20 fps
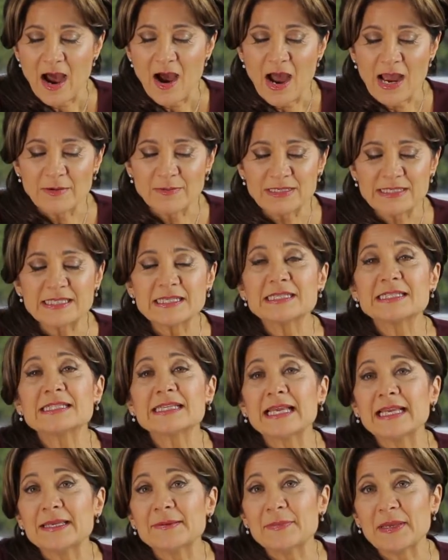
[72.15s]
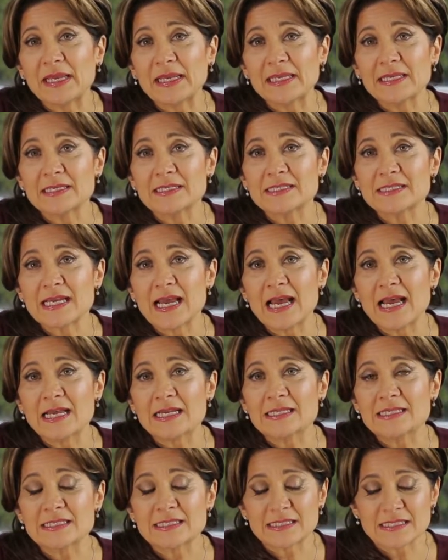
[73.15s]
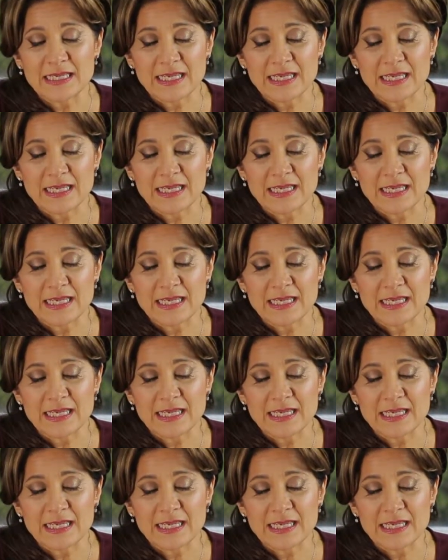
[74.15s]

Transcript: I was the same age as